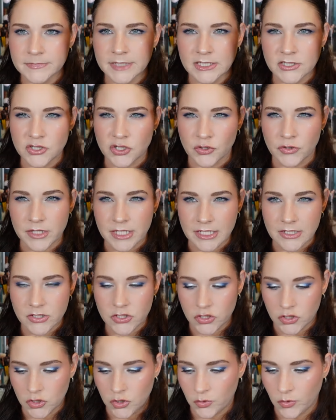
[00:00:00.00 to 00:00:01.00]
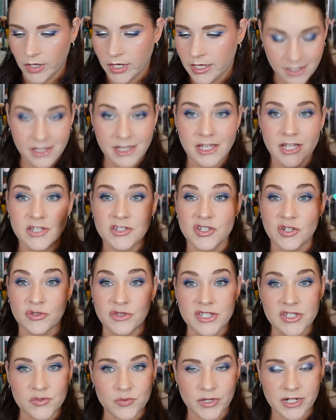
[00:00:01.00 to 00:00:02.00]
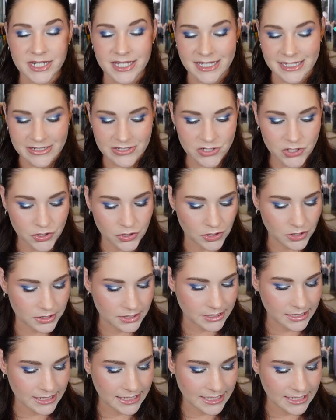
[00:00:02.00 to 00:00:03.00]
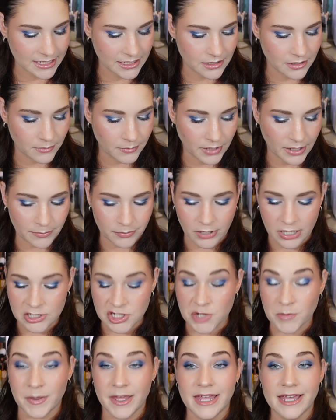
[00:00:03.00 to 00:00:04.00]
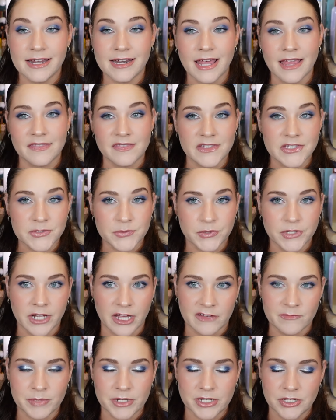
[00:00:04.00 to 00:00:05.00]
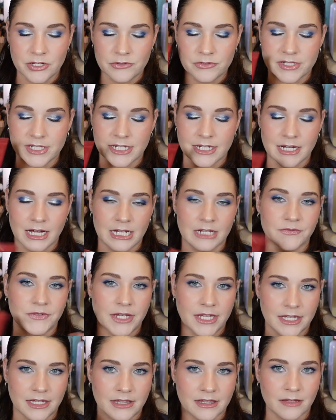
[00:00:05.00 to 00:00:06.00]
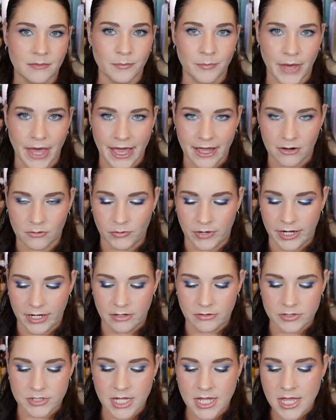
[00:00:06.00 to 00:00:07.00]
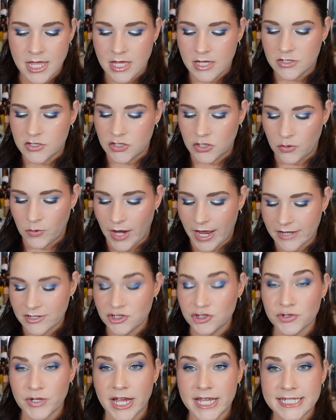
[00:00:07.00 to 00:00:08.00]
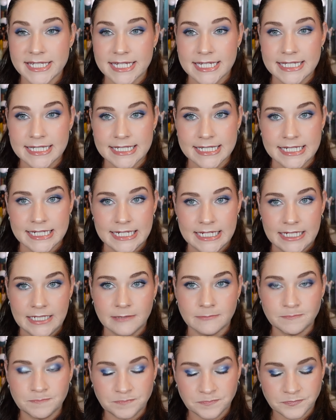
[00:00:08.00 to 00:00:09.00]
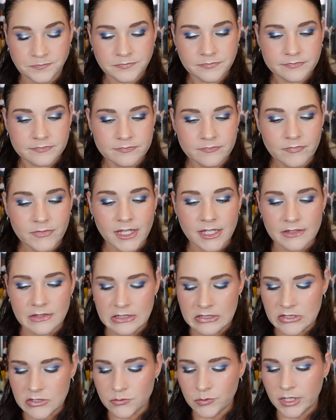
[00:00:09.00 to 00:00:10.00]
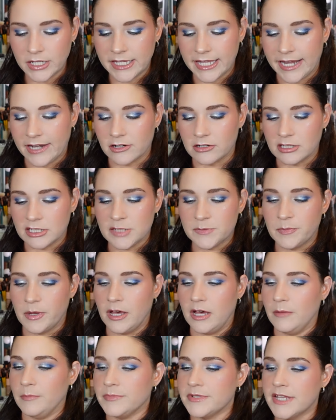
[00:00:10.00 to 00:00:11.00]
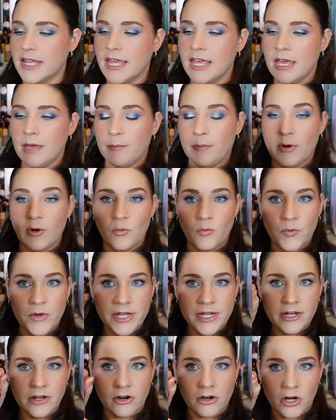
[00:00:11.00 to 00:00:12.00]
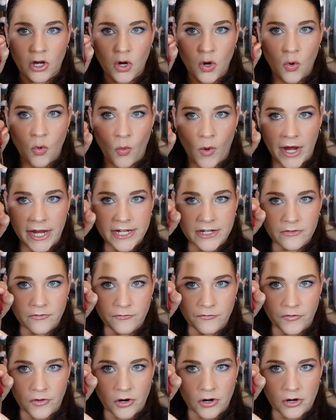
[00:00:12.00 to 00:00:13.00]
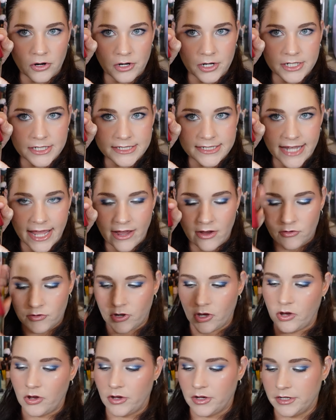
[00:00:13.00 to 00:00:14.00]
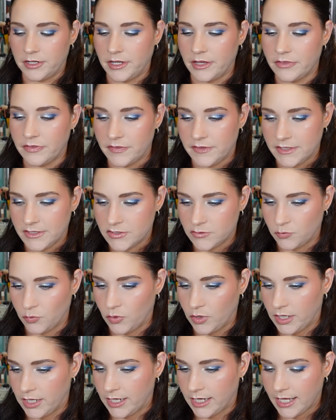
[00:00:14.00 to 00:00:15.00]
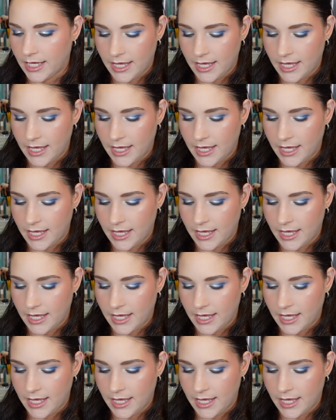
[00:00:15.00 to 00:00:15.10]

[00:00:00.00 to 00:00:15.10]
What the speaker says: So these two. So this one is currently in my project pan, and this one I've been using kind of in the background. So as you guys can see, this is one of the airless pumps, but we are quite far down on this one.